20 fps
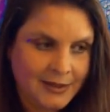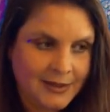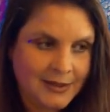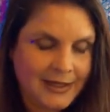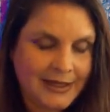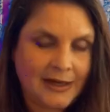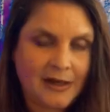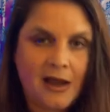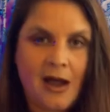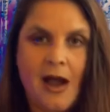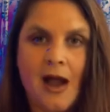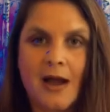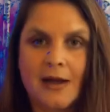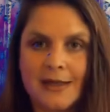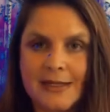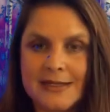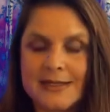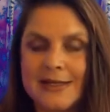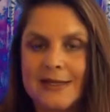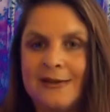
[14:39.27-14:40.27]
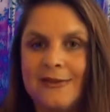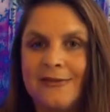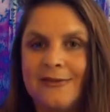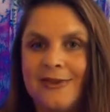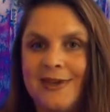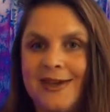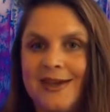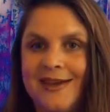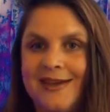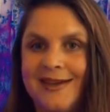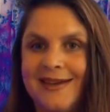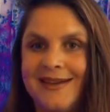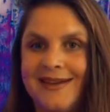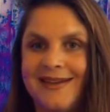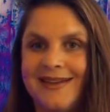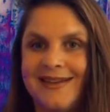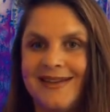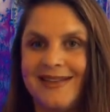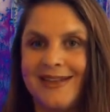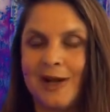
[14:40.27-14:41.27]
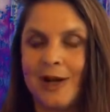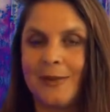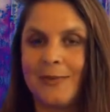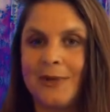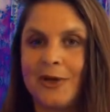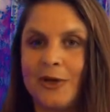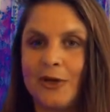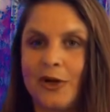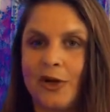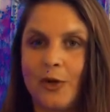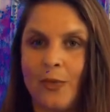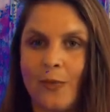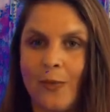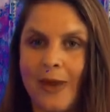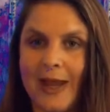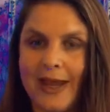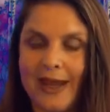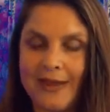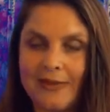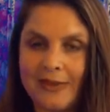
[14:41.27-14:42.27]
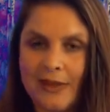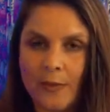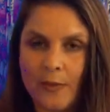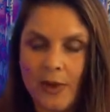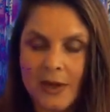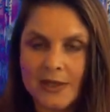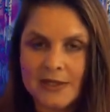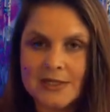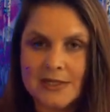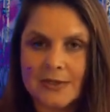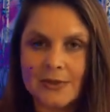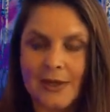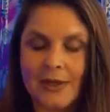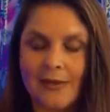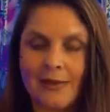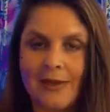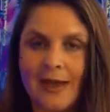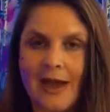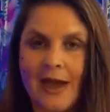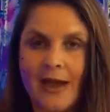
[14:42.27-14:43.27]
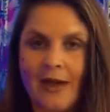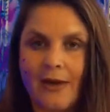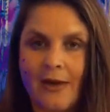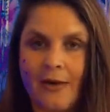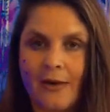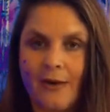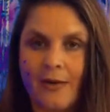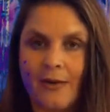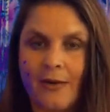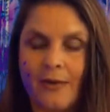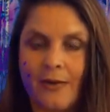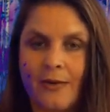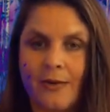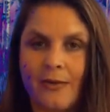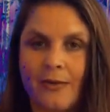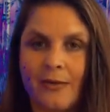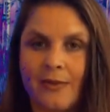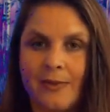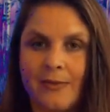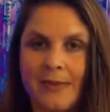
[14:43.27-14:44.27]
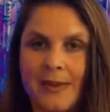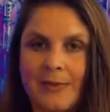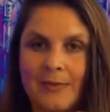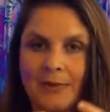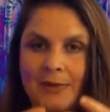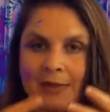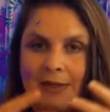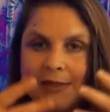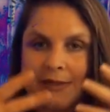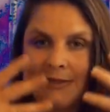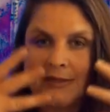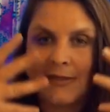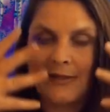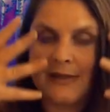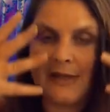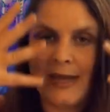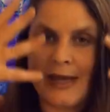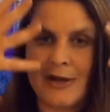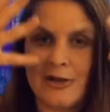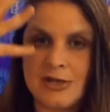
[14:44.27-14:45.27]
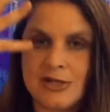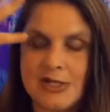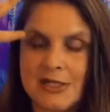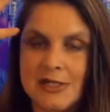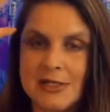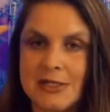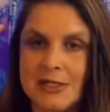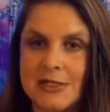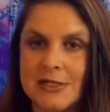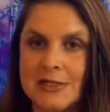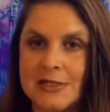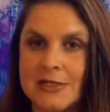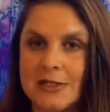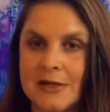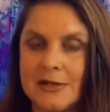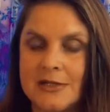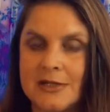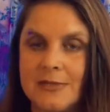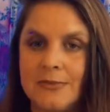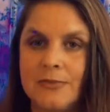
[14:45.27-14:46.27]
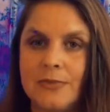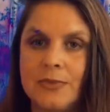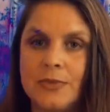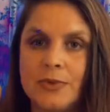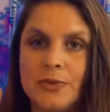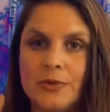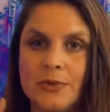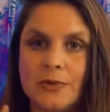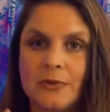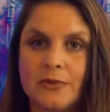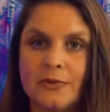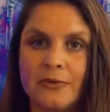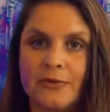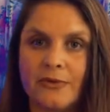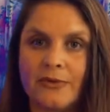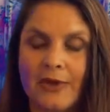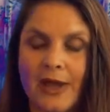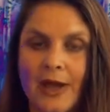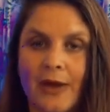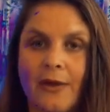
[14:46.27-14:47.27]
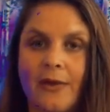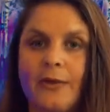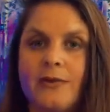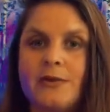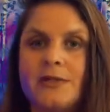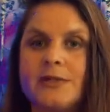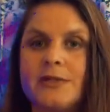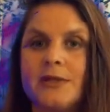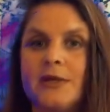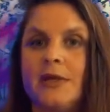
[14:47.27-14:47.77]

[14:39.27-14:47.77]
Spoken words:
in a cognitive, therapeutic way. They want you to allow the memories and the energy to just start to move out,